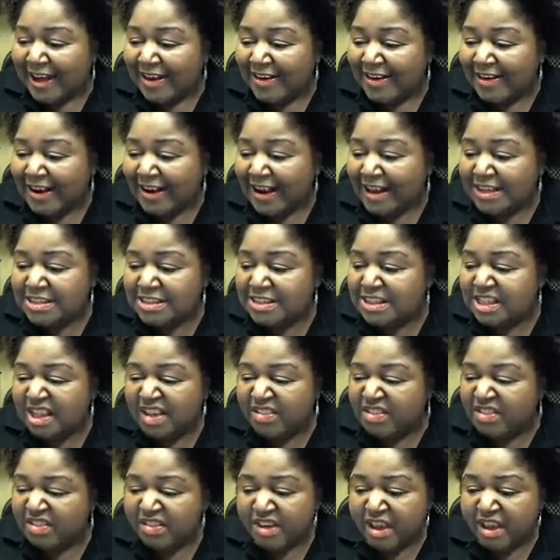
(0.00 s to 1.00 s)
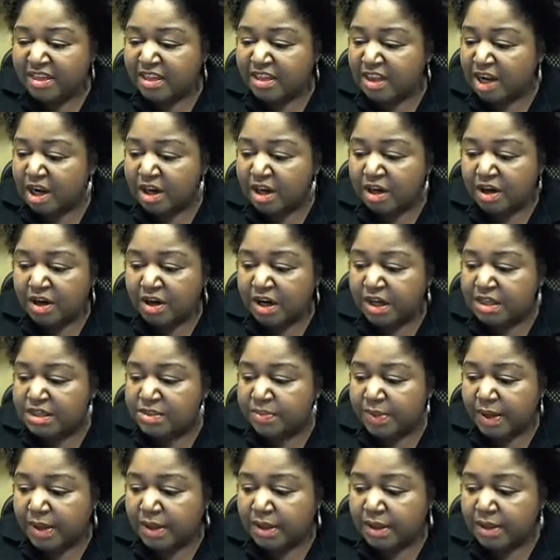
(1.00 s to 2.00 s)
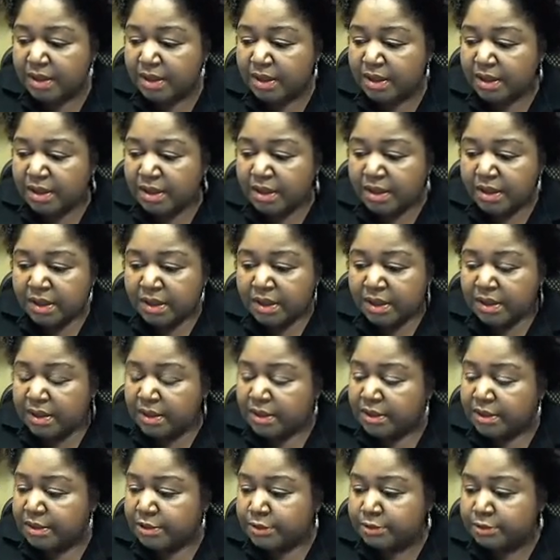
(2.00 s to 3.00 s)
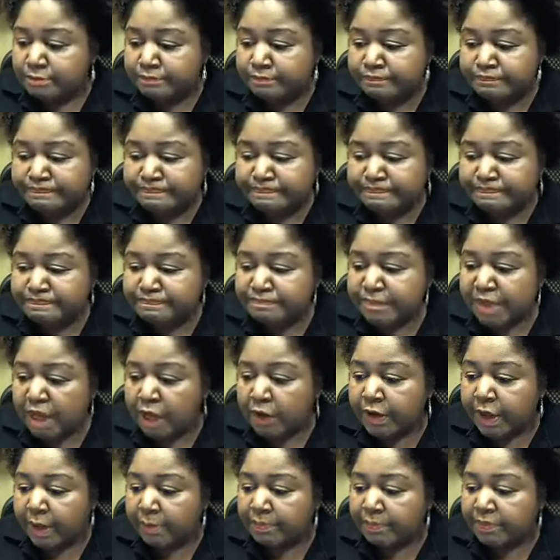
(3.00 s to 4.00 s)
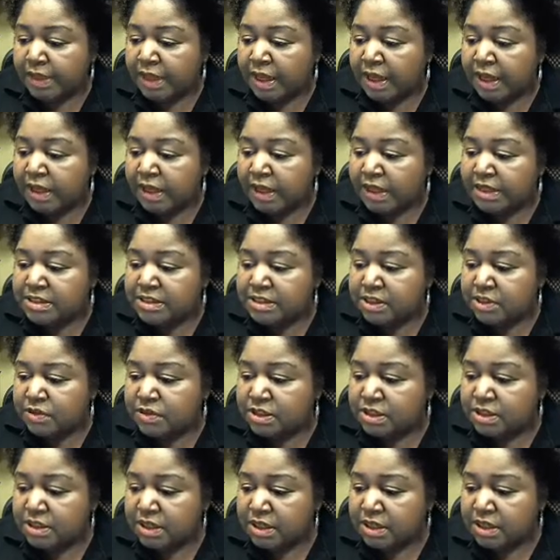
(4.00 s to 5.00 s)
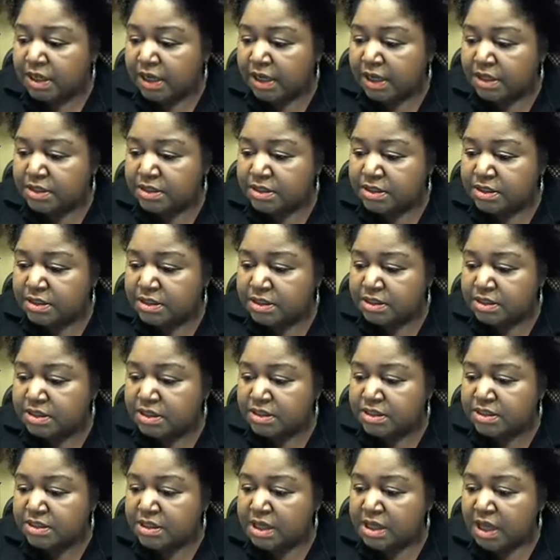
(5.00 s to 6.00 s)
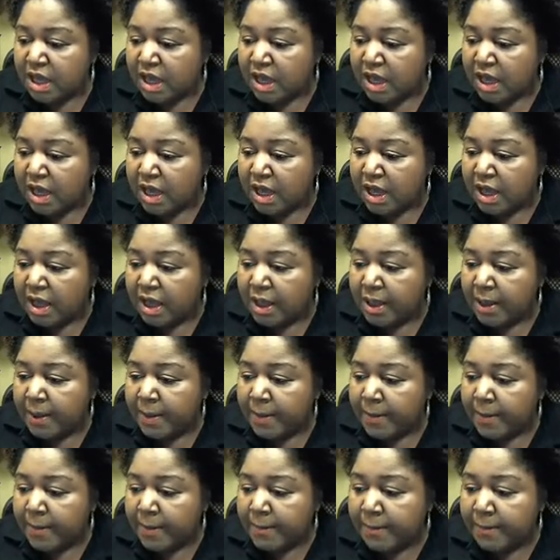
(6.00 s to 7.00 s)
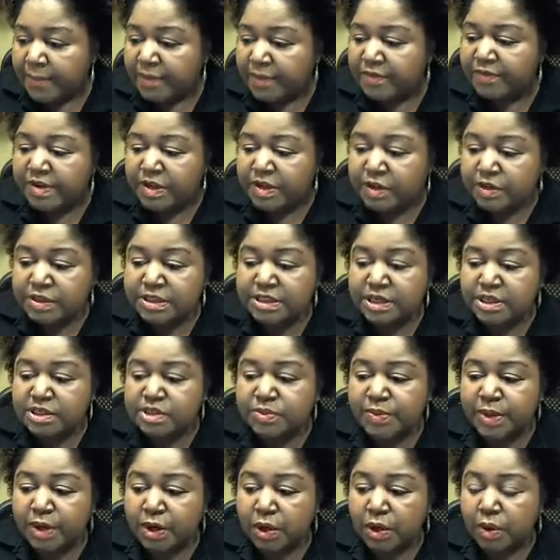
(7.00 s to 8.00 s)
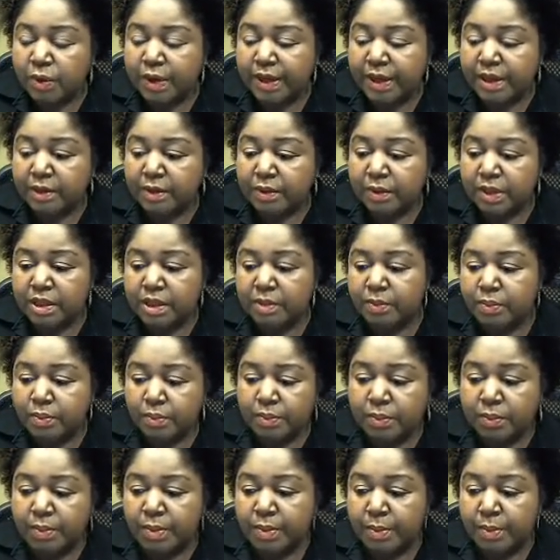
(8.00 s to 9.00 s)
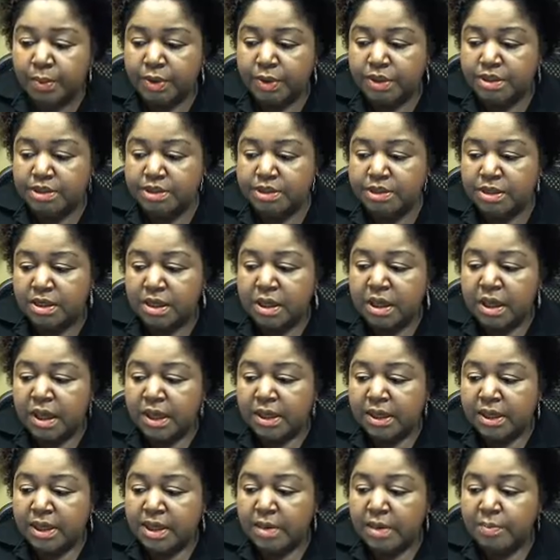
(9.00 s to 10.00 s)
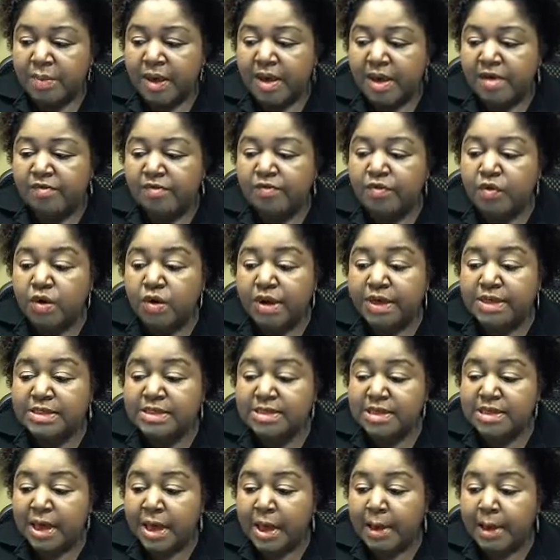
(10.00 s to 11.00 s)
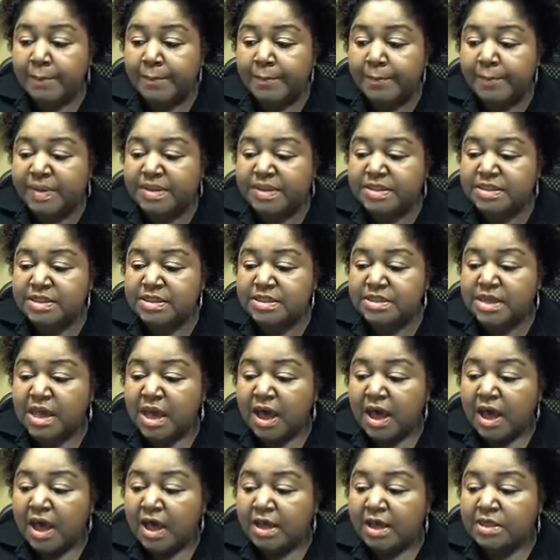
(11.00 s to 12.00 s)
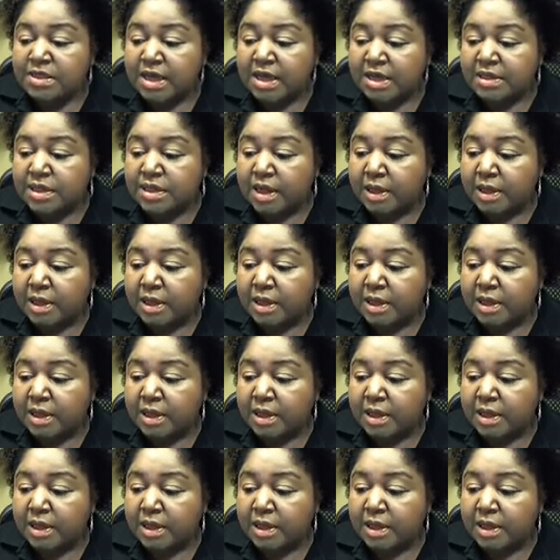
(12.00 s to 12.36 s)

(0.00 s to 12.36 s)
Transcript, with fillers: Alright, I just love the fact that our hair is fine. okay. Let's go to the next. This is um the video sounds better. Oh I gotta keep remembering to keep my voice up. It says Dr.